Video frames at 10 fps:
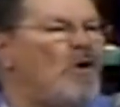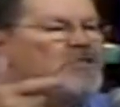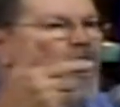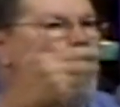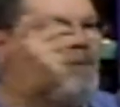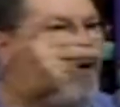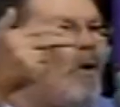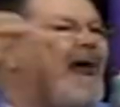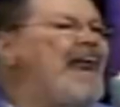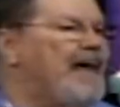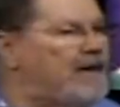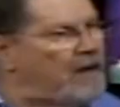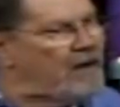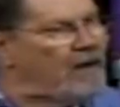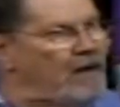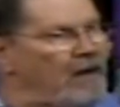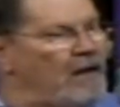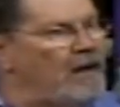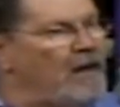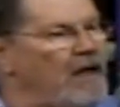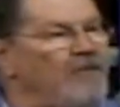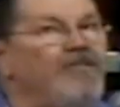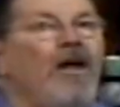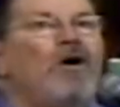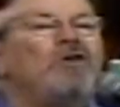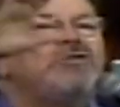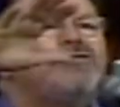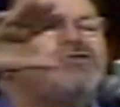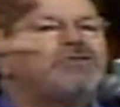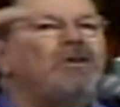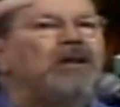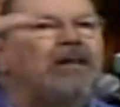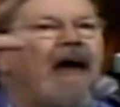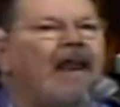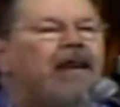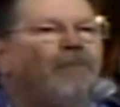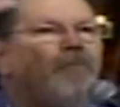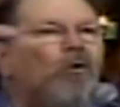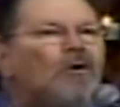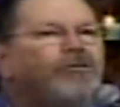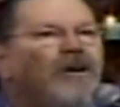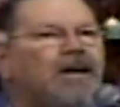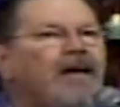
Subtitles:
what's called poetic. It flows kind of in a portrait,